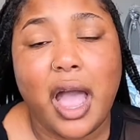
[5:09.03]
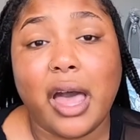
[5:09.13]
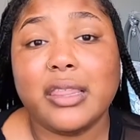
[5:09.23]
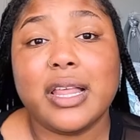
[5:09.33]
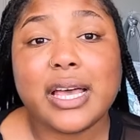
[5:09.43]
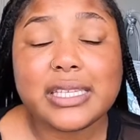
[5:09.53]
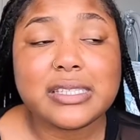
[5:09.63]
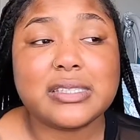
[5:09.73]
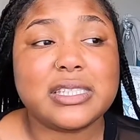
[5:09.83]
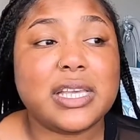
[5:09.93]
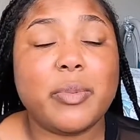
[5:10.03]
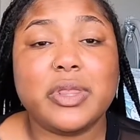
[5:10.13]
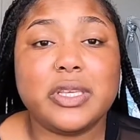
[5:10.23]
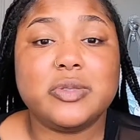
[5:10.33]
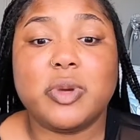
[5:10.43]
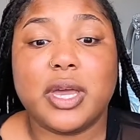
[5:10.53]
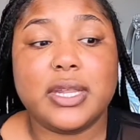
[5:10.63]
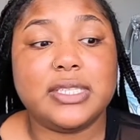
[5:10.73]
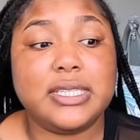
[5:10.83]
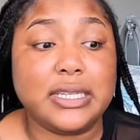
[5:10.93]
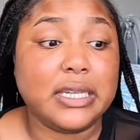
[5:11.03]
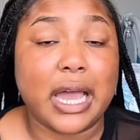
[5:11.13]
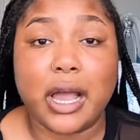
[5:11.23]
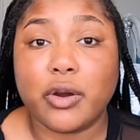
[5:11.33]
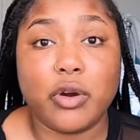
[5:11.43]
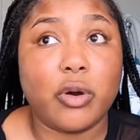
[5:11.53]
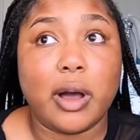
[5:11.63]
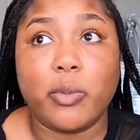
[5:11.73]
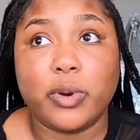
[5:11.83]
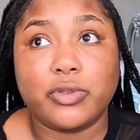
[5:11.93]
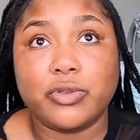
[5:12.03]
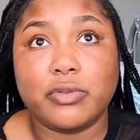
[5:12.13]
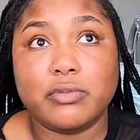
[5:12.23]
unless some of these men did not grow up with,